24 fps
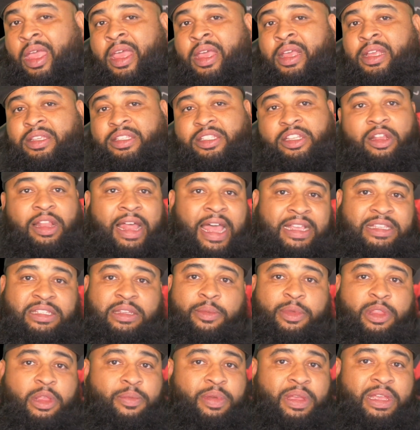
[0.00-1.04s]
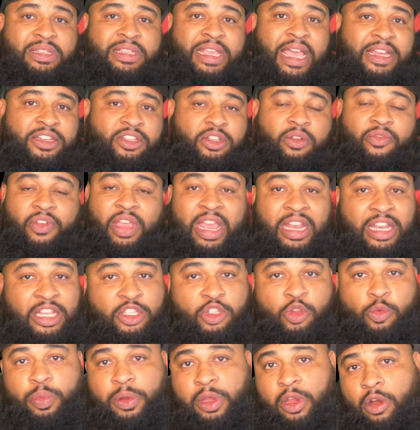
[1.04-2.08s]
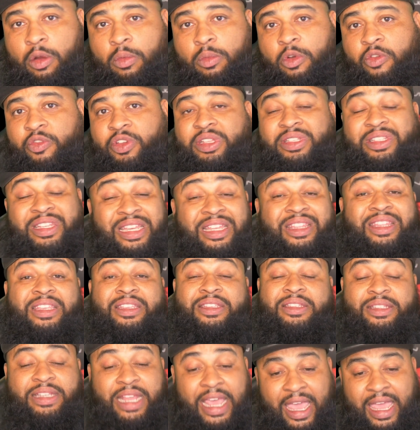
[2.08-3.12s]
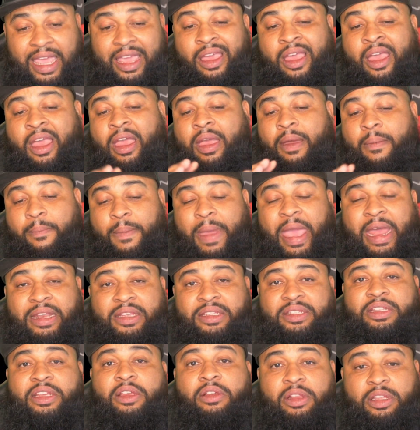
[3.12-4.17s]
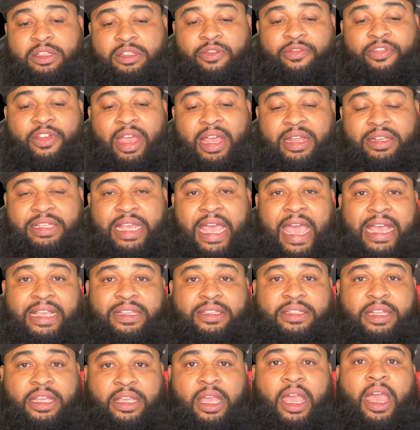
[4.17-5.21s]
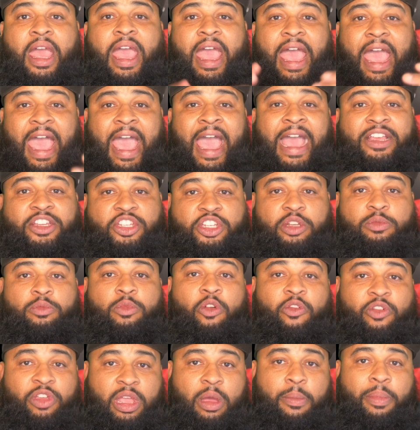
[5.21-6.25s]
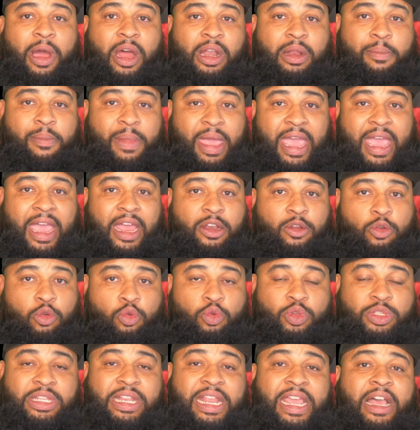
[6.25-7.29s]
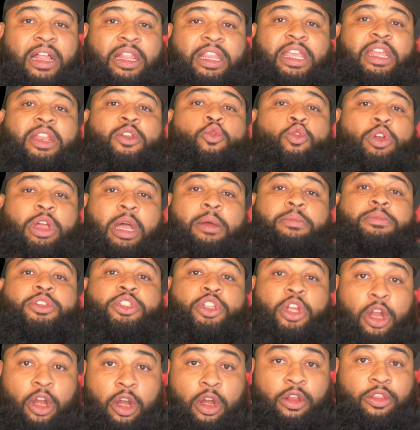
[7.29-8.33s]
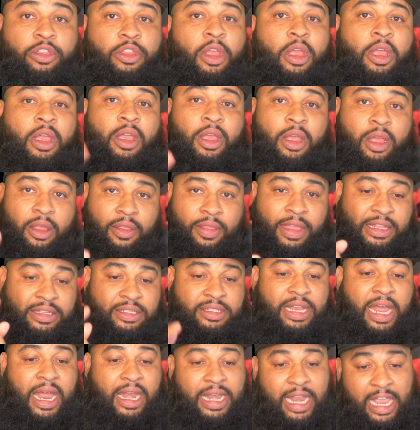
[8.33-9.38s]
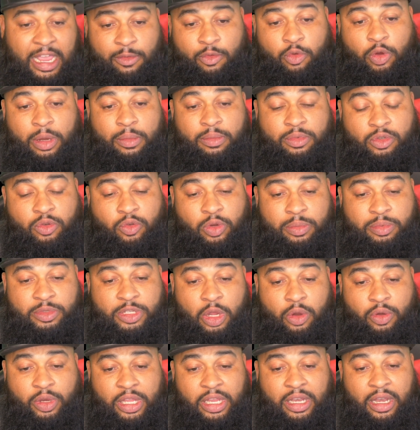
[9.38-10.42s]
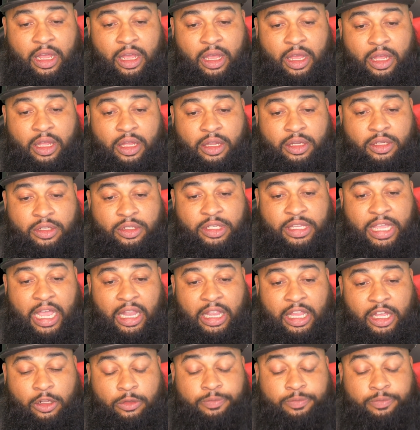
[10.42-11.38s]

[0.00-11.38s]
Still has some of the best action of any superhero movie to this day. Man of Steel is a fantastic action movie about a man who's an alien who comes to Earth that's not named Krypt- Kryptonian uh, Kal-El.